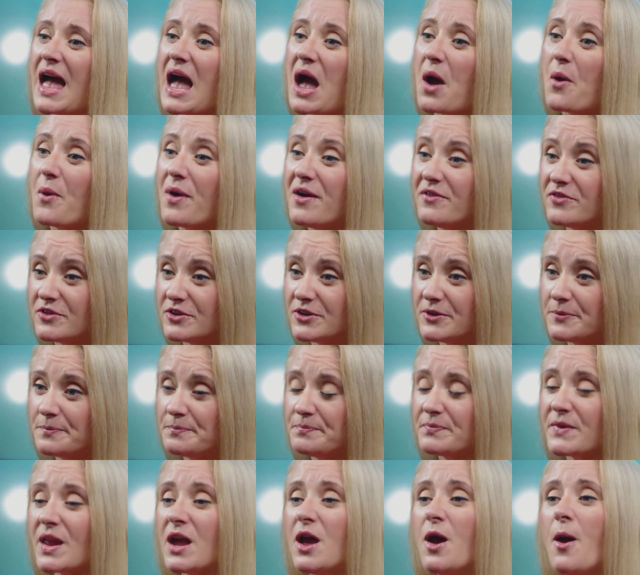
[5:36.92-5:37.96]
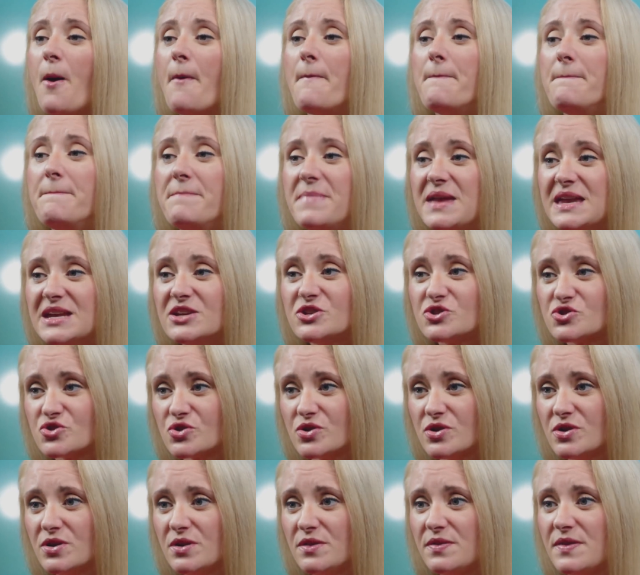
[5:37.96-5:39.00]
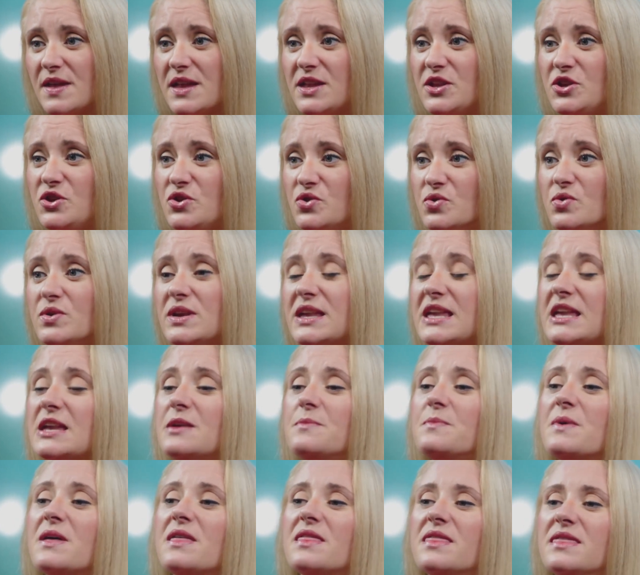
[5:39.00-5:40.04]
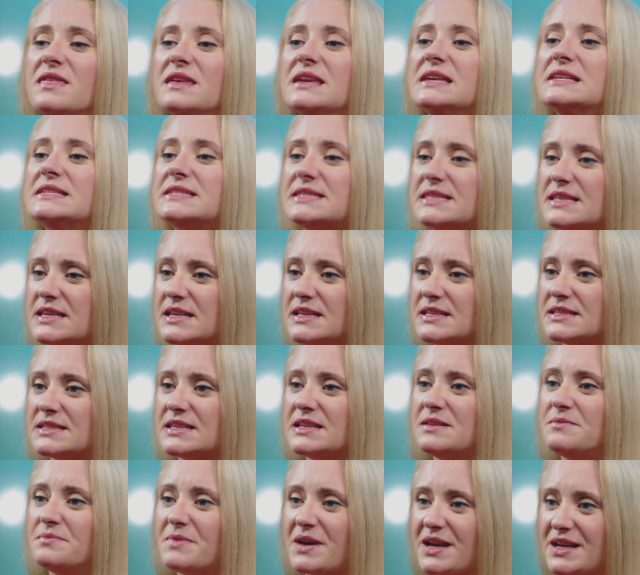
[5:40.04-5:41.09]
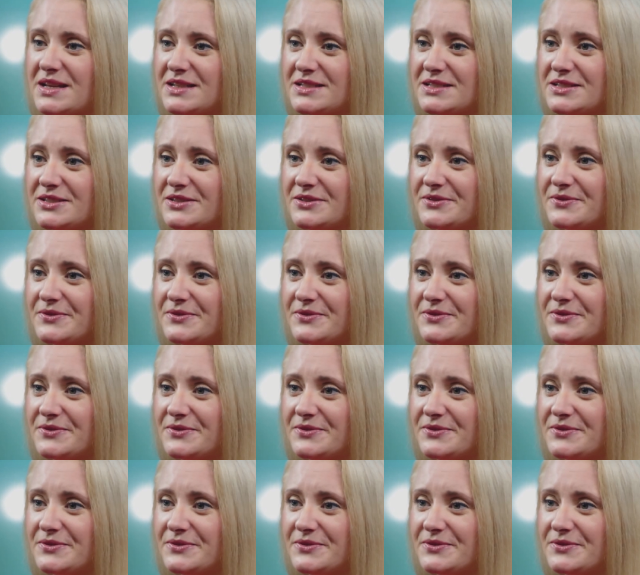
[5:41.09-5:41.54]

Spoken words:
However, make sure that you keep these things in mind.